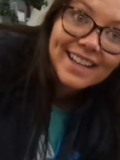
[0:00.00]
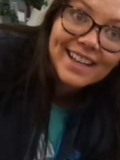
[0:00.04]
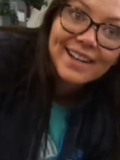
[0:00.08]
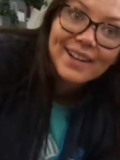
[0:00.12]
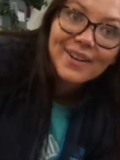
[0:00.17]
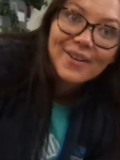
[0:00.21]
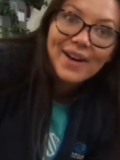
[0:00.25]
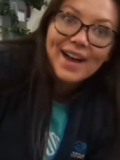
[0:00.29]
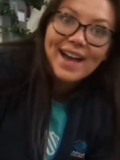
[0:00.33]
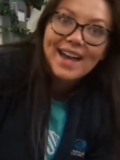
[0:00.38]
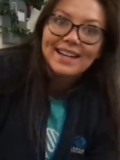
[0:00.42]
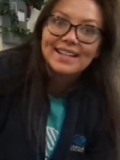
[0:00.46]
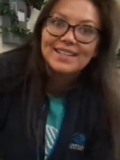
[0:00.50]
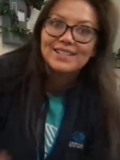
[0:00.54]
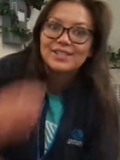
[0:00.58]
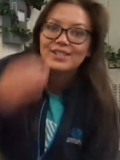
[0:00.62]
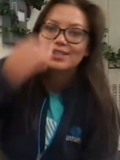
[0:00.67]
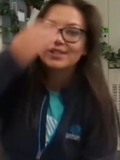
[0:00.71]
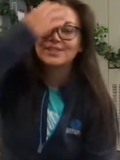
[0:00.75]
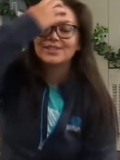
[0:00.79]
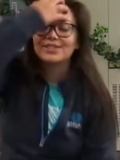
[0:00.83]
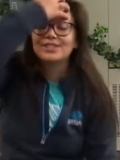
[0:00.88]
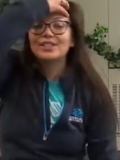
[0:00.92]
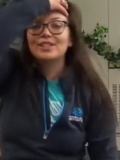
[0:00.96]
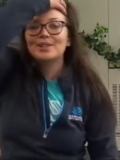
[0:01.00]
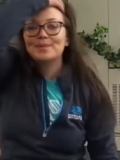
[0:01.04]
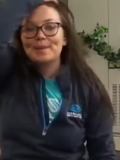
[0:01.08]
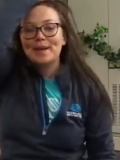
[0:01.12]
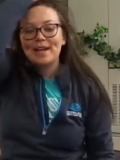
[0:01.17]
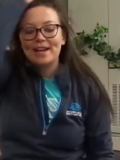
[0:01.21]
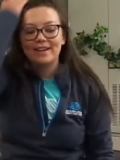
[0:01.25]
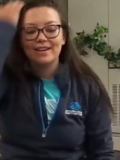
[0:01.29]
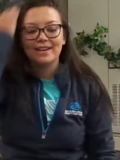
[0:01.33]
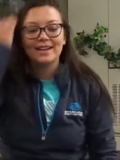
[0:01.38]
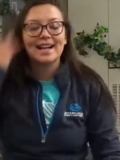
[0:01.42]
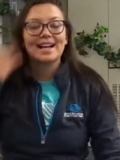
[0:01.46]
Go ahead and turn to your
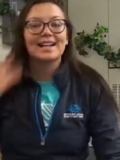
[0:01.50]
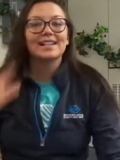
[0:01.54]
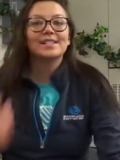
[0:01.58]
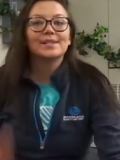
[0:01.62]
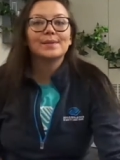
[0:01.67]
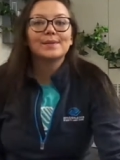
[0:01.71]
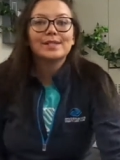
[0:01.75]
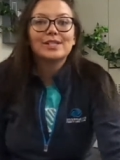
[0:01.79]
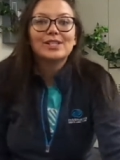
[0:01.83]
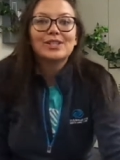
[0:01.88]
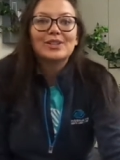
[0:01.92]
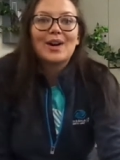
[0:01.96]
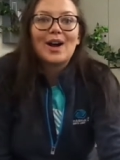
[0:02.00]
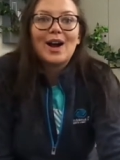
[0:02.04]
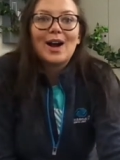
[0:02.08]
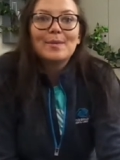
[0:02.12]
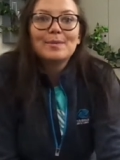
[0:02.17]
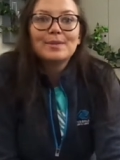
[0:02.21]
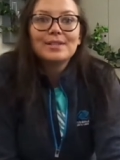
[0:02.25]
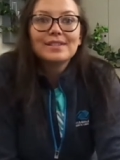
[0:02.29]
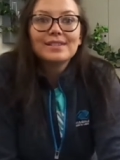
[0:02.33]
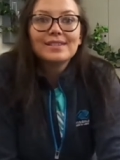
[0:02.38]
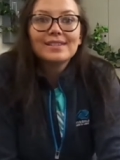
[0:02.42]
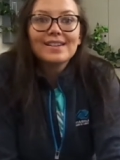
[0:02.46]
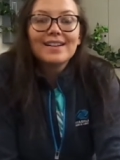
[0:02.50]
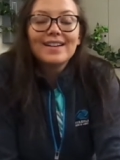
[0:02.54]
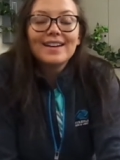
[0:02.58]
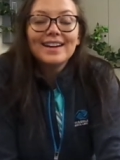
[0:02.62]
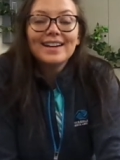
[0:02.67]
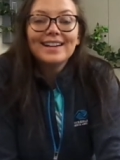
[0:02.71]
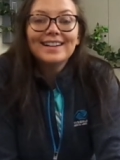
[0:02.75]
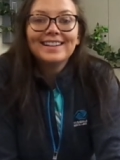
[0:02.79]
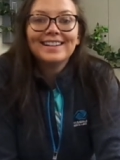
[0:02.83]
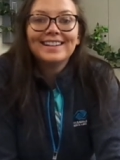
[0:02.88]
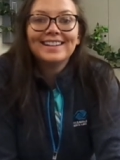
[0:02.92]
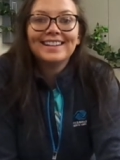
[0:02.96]
parent, ask what your options
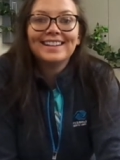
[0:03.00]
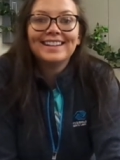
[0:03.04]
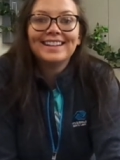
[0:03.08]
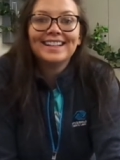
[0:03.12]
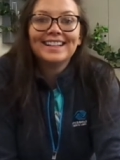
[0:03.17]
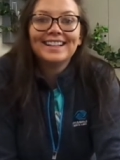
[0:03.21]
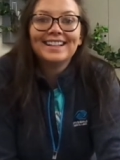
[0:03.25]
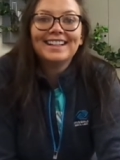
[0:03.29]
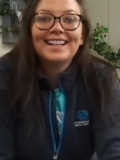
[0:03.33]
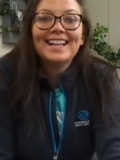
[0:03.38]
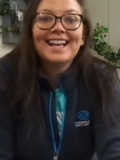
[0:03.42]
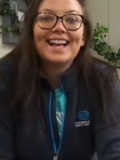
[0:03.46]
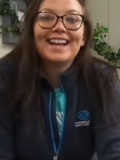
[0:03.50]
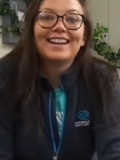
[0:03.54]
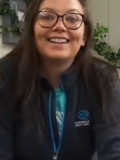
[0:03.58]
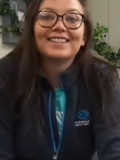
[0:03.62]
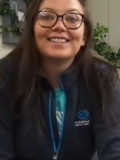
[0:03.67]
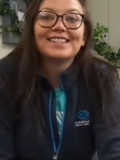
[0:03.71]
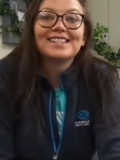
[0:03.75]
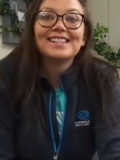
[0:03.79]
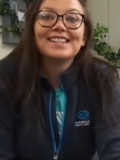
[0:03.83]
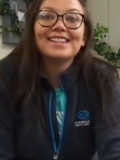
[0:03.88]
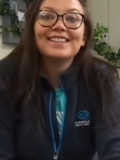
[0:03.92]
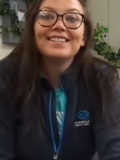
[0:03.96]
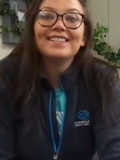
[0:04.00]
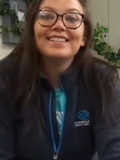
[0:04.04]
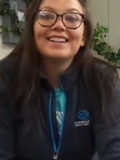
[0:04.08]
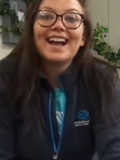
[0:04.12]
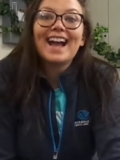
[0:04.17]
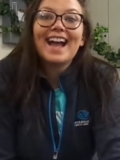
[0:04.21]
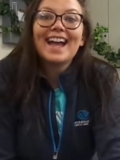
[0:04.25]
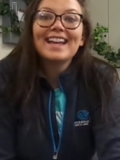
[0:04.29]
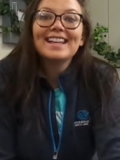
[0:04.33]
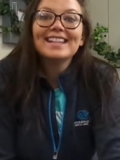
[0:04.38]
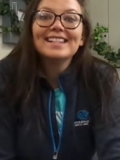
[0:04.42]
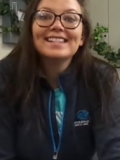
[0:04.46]
are, and I'll see you
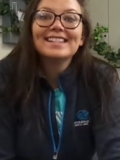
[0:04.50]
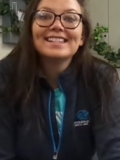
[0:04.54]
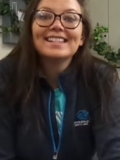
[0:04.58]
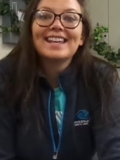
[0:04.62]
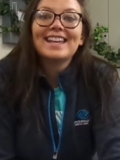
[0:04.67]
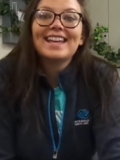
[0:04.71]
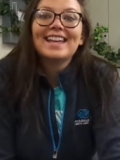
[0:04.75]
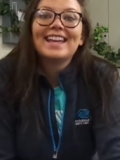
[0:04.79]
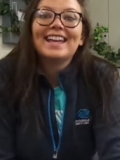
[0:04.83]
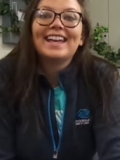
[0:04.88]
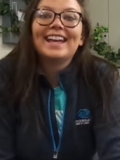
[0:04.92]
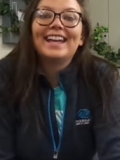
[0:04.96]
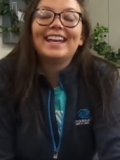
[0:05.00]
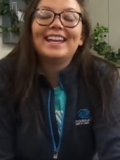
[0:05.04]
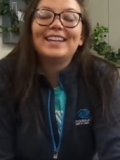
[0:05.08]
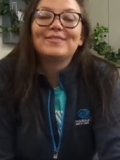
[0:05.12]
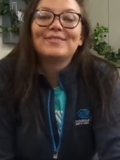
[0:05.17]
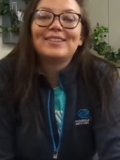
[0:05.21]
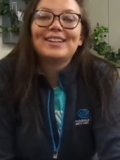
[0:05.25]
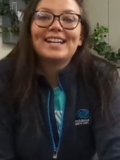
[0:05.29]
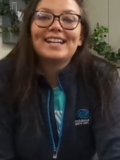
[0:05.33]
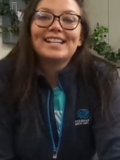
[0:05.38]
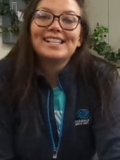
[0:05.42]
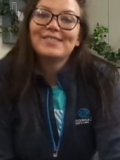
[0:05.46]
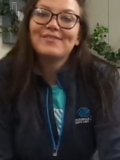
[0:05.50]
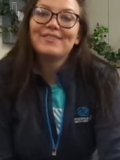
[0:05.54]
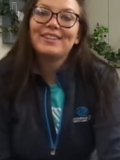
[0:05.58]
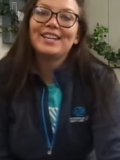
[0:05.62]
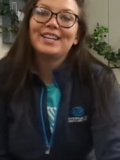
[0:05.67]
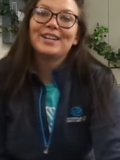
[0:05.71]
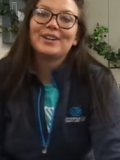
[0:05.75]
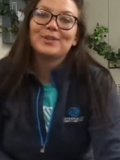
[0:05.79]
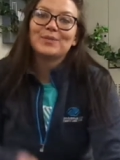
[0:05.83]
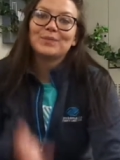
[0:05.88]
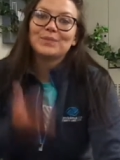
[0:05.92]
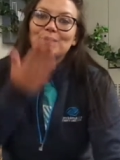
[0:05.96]
guys in my next
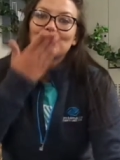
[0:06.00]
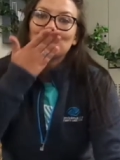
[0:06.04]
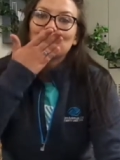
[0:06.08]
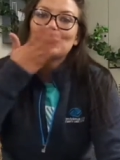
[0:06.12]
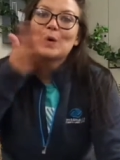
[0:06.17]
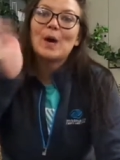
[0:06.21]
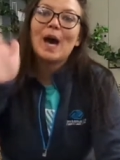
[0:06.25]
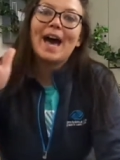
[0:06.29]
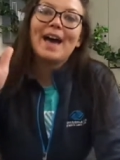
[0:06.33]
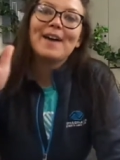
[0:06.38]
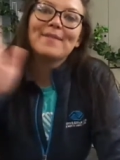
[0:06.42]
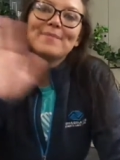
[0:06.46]
video. Mwah!